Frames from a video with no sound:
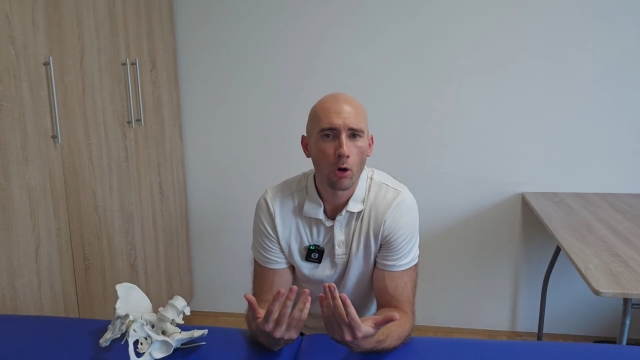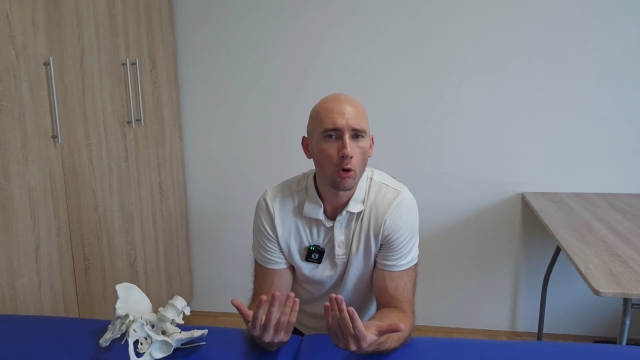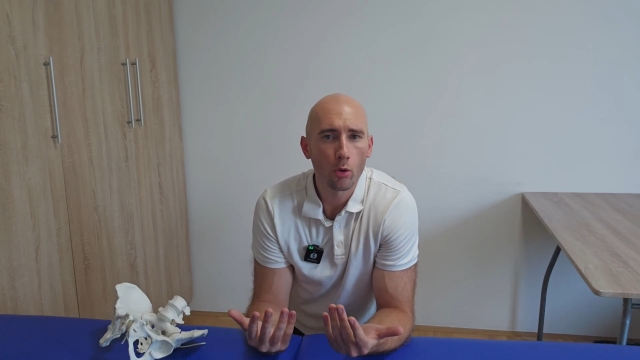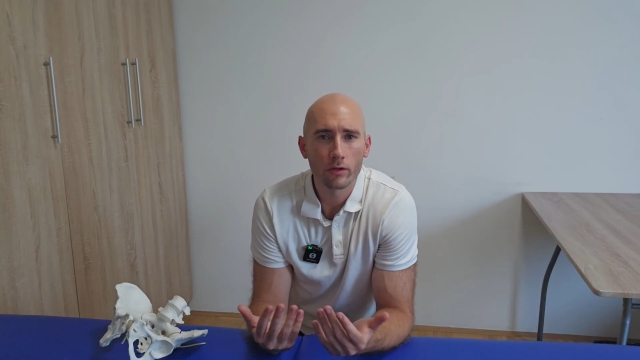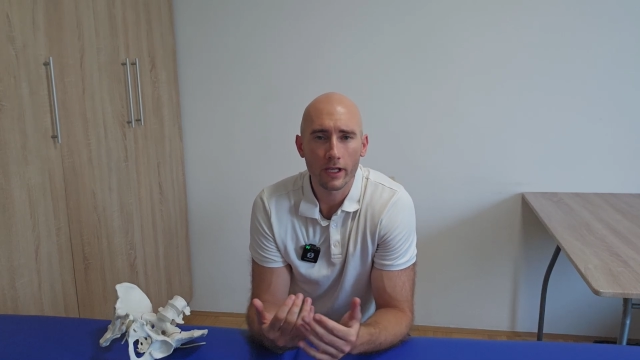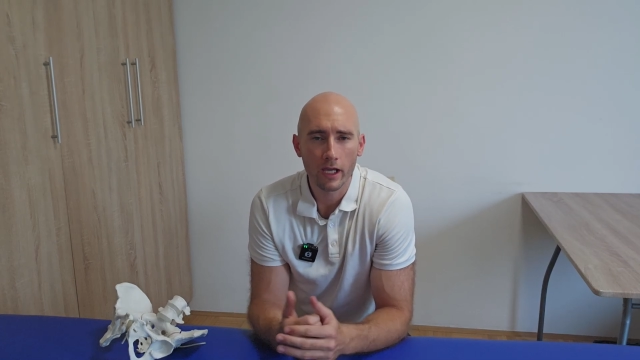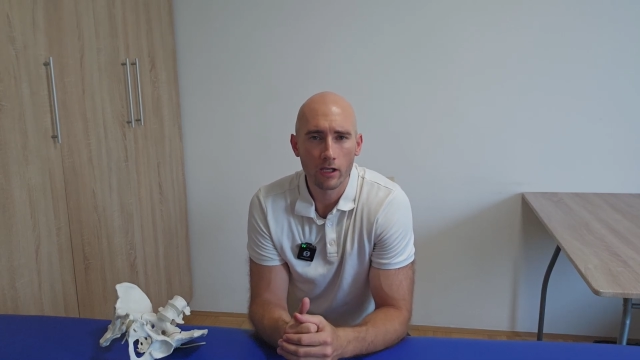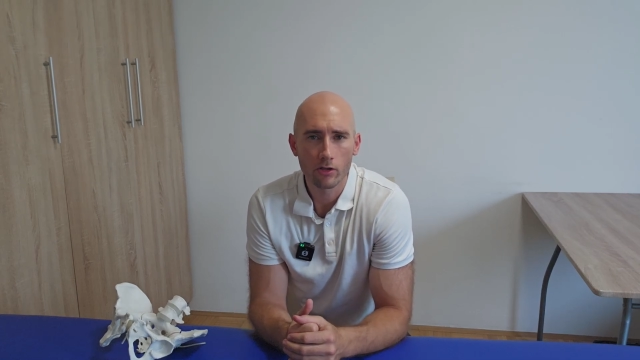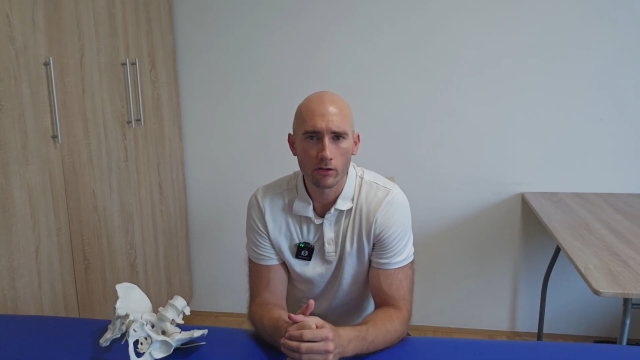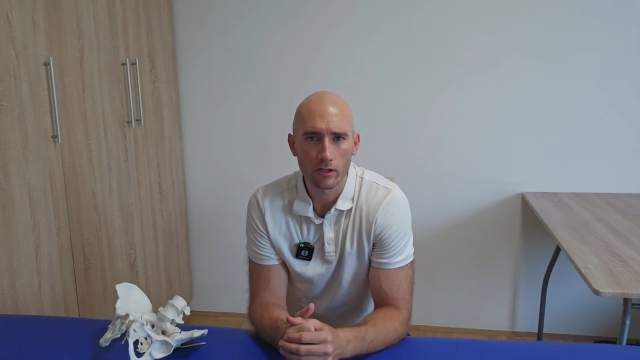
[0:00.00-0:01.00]
old
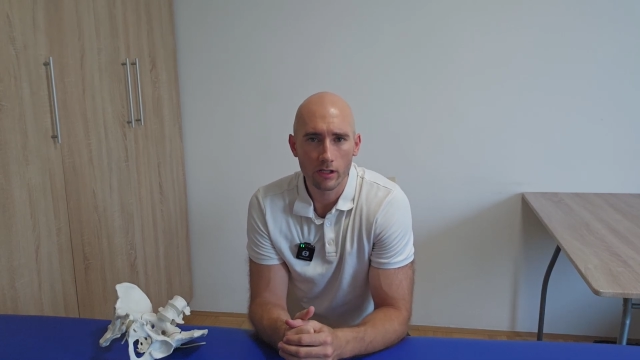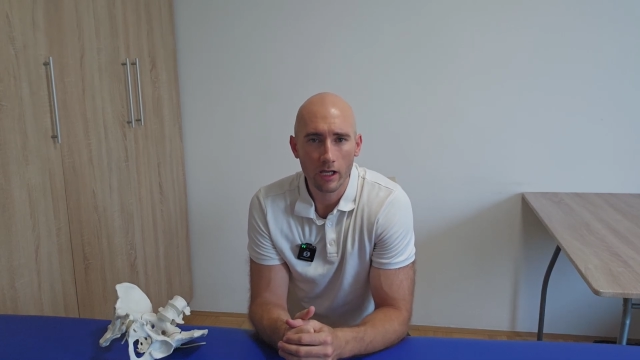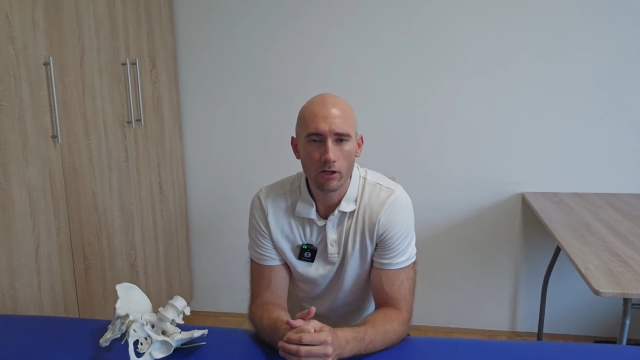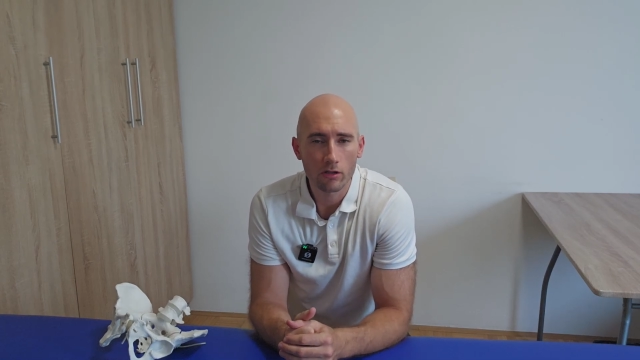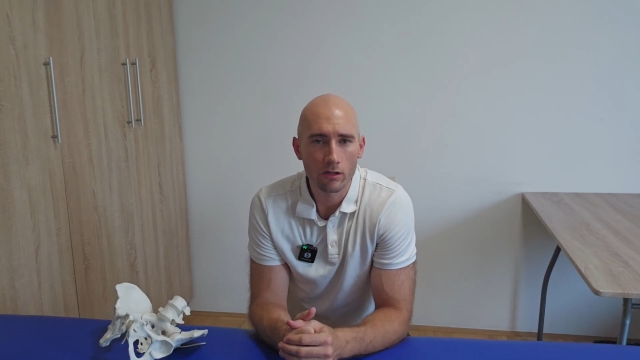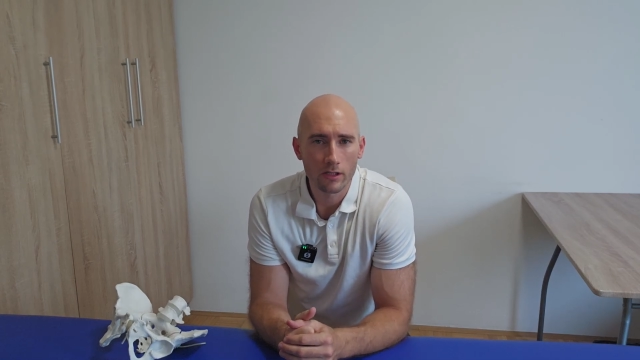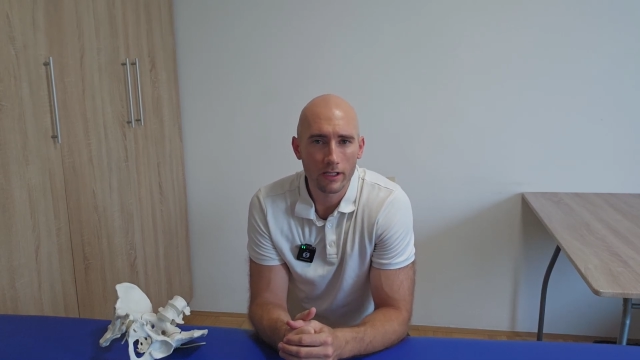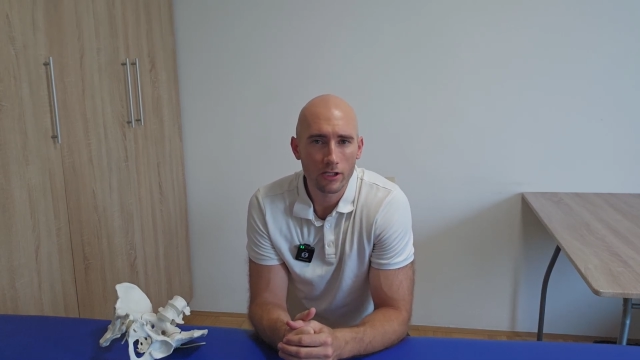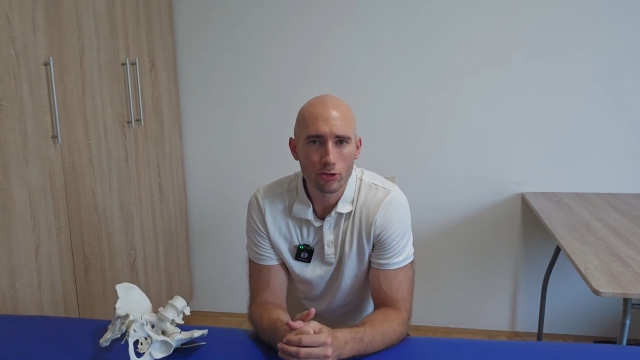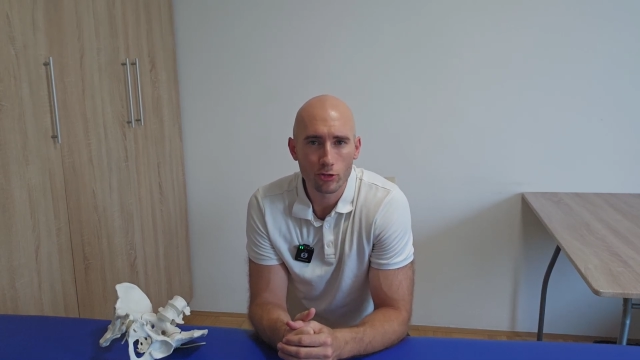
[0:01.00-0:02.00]
ankle
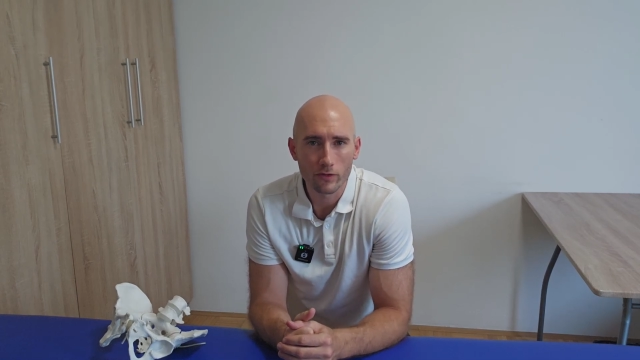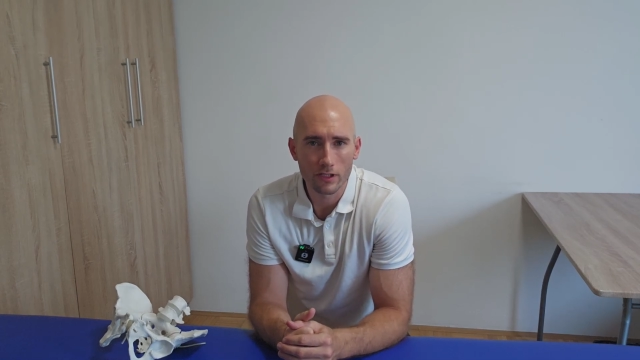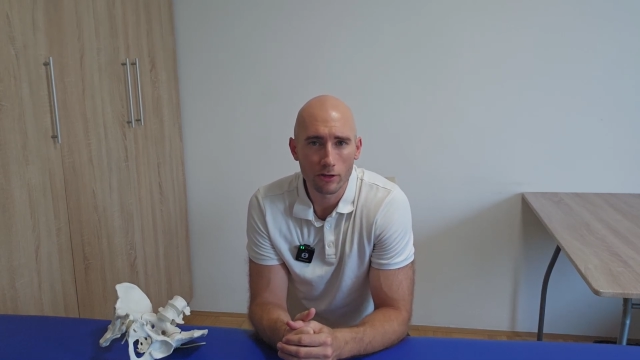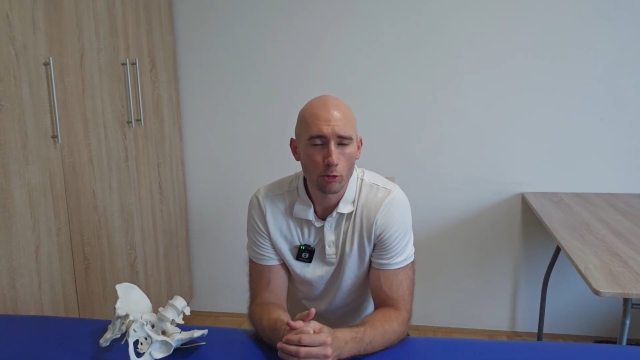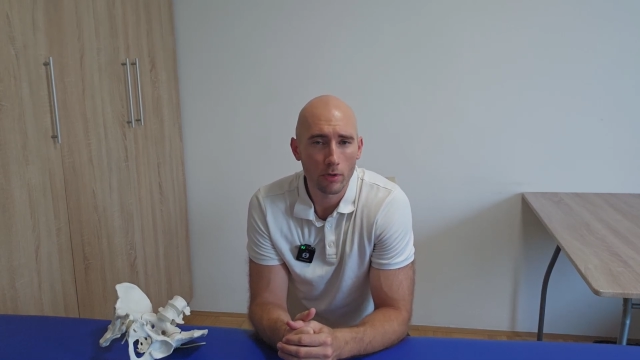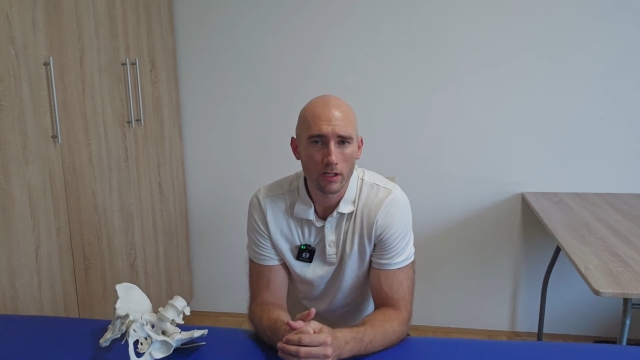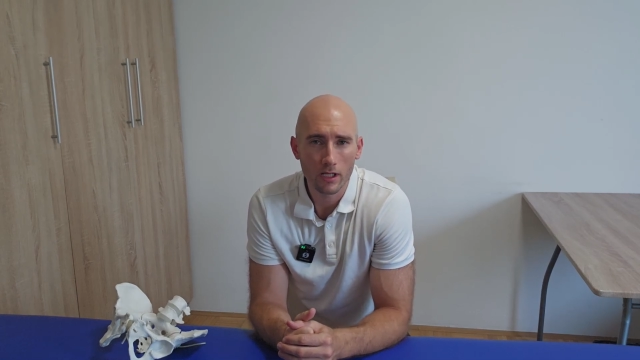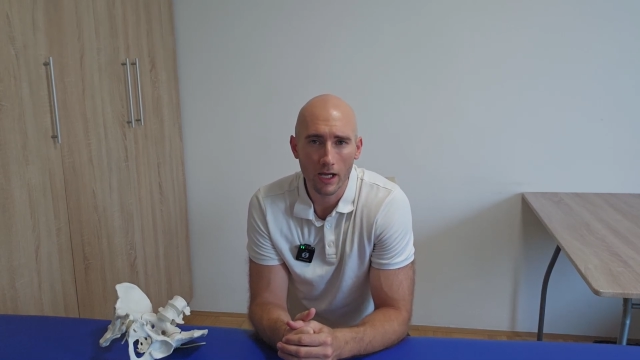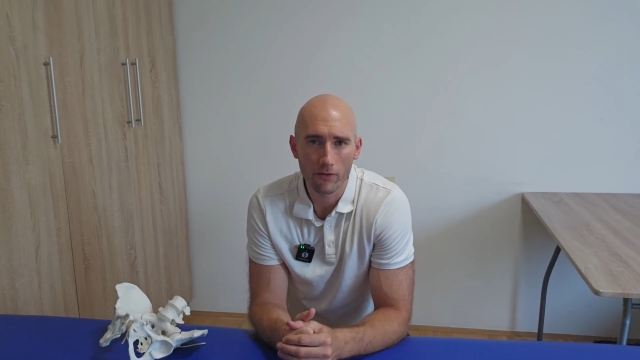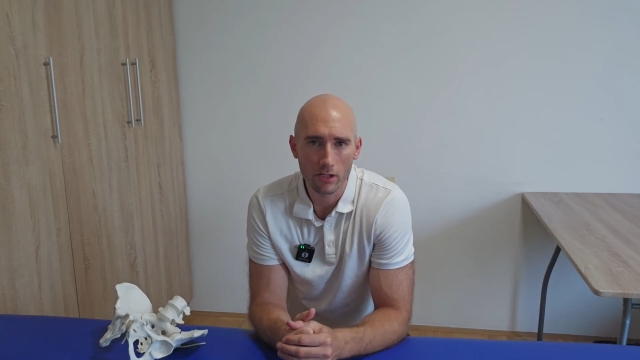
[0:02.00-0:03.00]
injury nobody
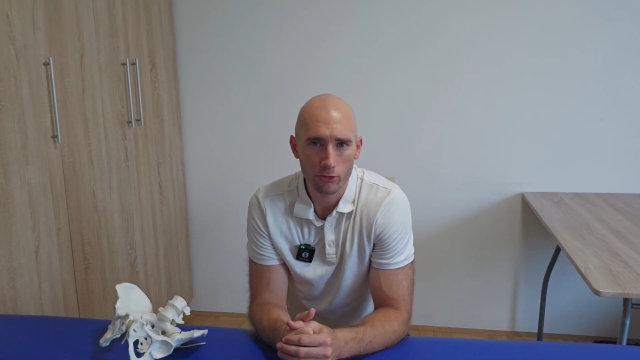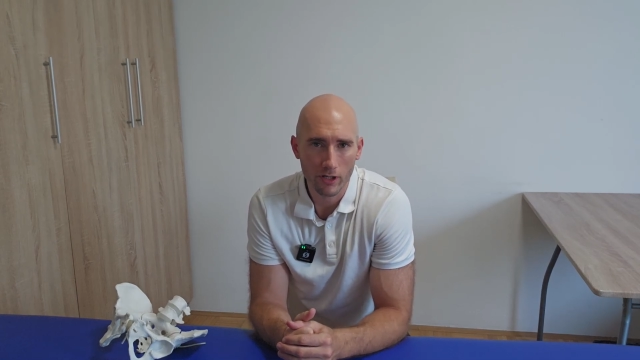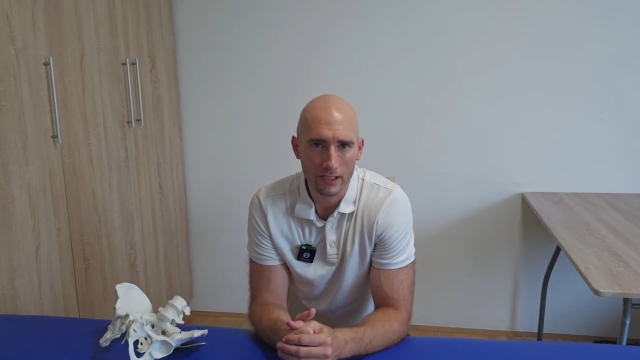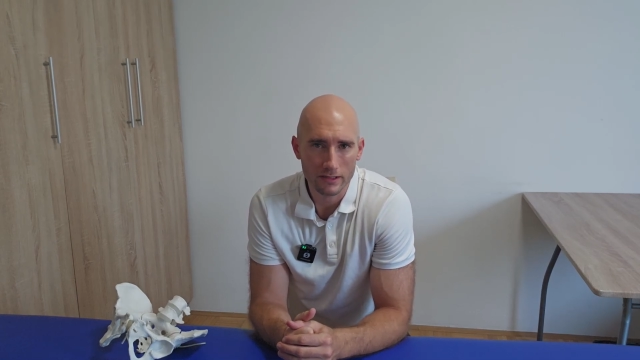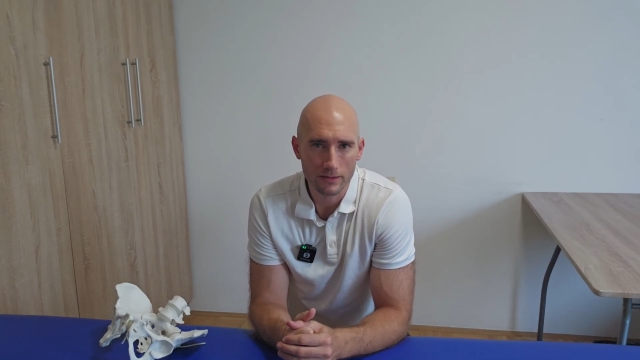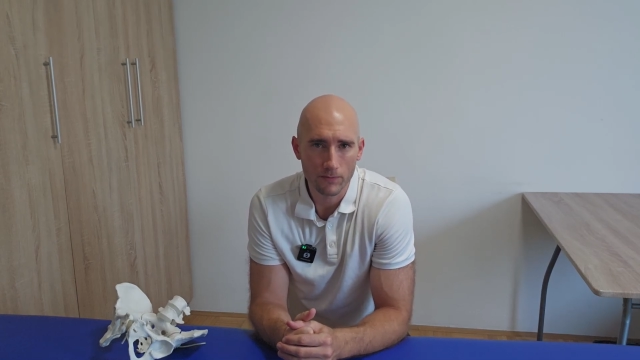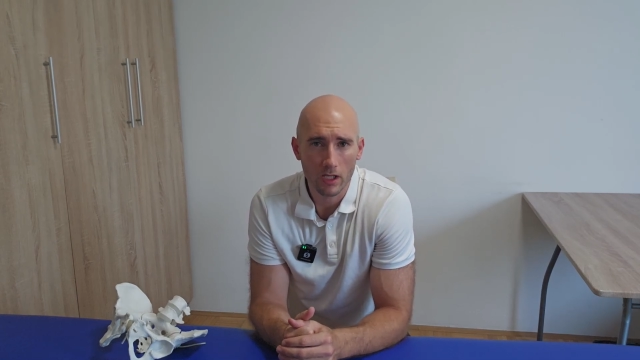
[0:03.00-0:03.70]
ever addressed.